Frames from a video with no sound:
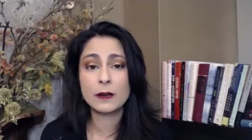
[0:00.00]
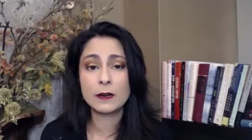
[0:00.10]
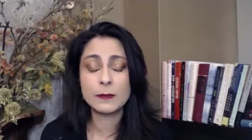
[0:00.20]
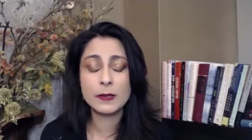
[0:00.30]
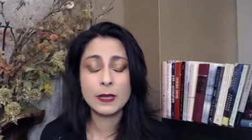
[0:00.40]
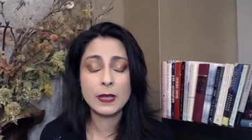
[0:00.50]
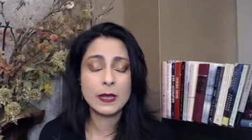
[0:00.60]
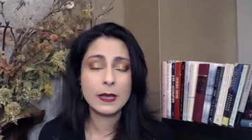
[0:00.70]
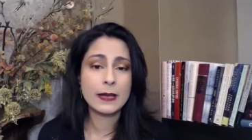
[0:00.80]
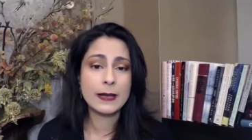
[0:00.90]
harm
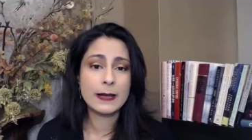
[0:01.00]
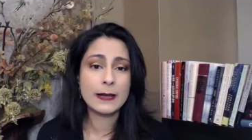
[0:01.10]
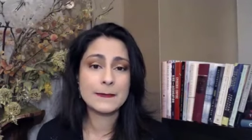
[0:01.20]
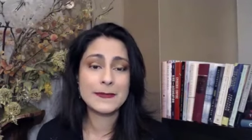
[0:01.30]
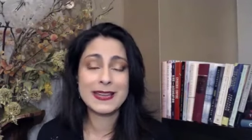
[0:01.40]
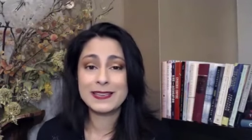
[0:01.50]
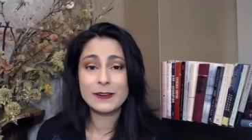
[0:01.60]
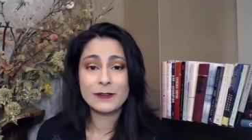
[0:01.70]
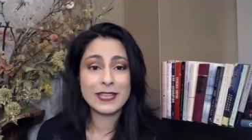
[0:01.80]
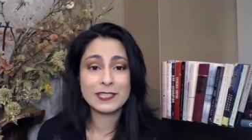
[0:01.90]
hmm. um, and
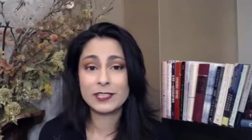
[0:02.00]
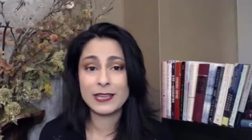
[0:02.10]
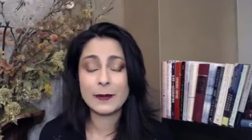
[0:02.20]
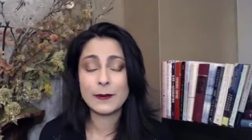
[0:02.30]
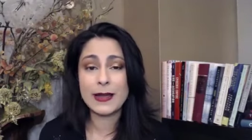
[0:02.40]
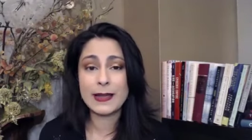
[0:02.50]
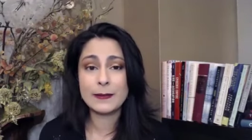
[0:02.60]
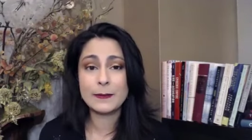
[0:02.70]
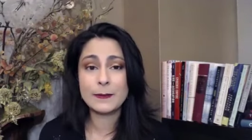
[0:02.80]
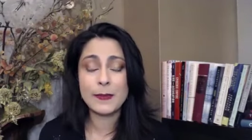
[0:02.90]
you know that's just how
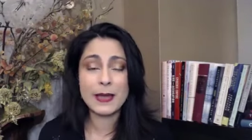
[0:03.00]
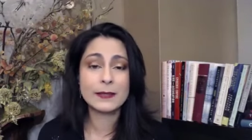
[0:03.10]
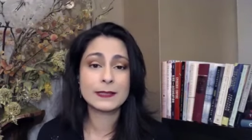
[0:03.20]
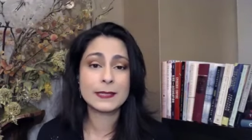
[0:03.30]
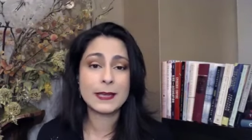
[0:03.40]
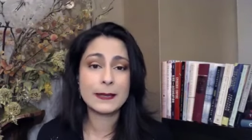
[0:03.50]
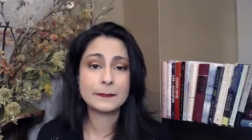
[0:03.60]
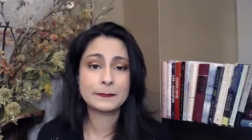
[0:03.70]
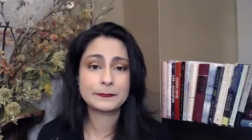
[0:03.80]
i balance that